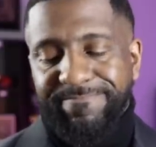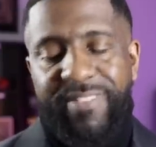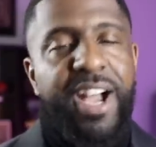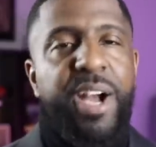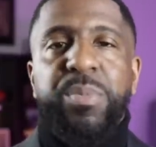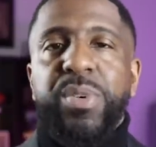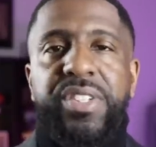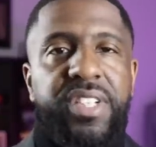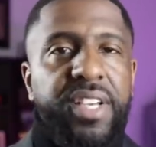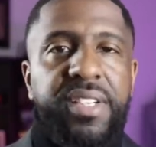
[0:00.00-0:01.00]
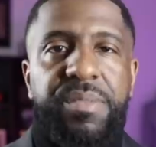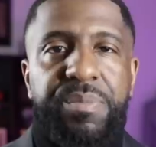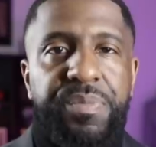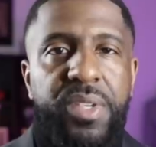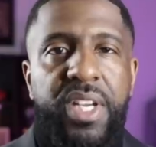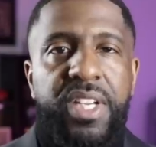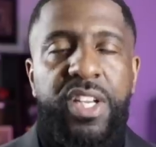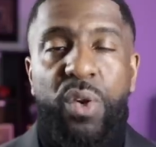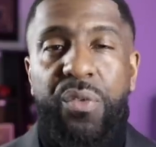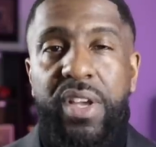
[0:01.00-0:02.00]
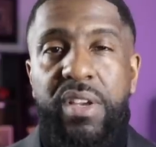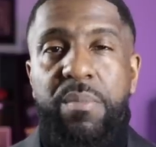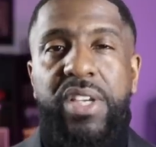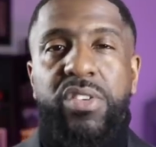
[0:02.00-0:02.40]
I appreciate it. Now, don't forget to make